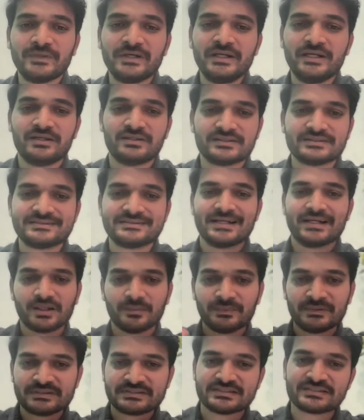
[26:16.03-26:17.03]
it set
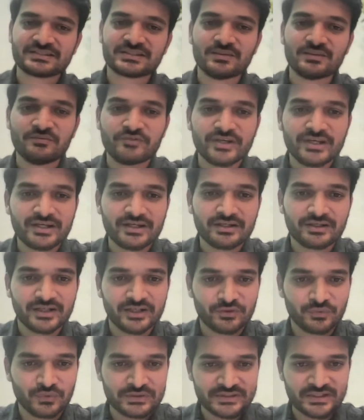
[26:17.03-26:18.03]
up a system where
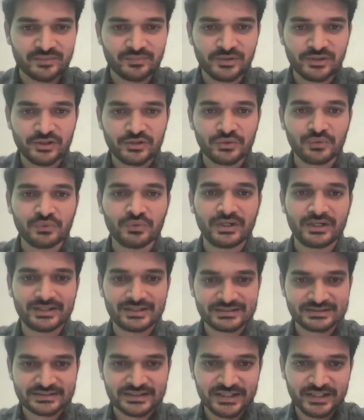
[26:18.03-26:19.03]
it was able to
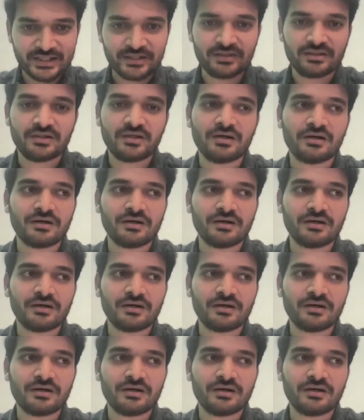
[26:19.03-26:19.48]
understand